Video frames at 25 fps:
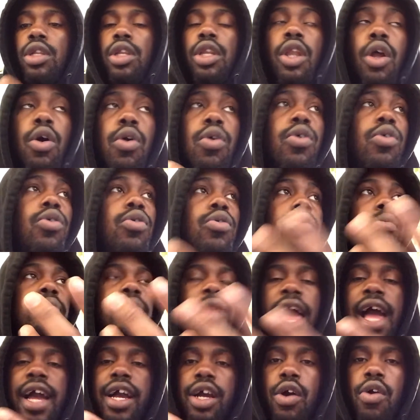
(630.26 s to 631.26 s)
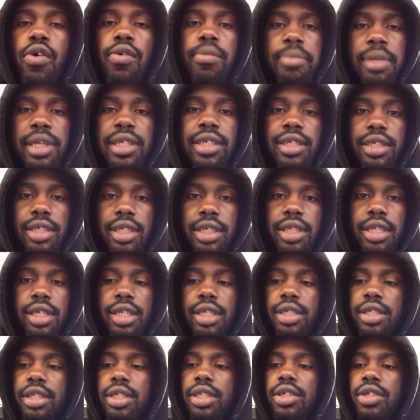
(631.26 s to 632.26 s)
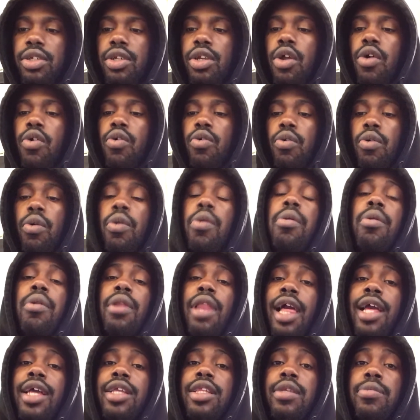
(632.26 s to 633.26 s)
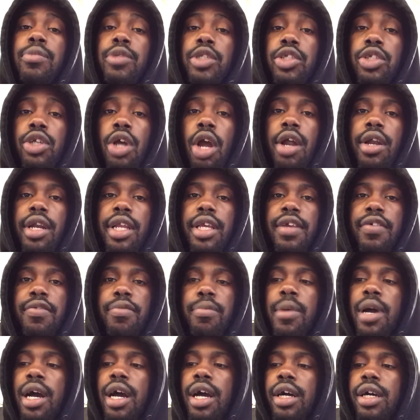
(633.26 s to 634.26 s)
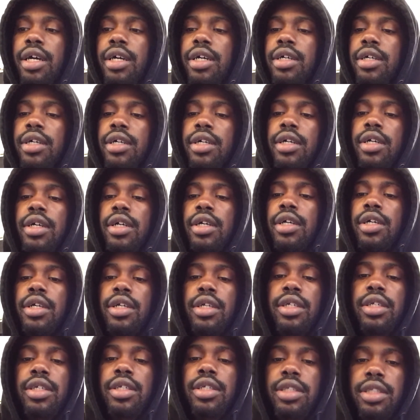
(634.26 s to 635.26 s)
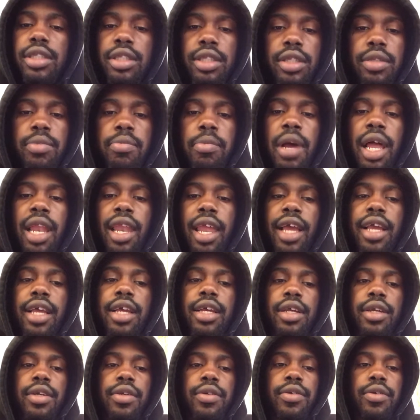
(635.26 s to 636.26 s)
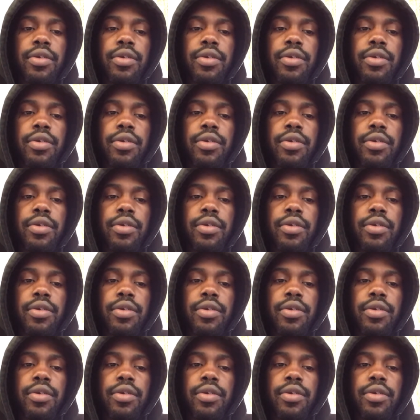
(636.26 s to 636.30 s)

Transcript: local Black-owned businesses. Like the majority of my like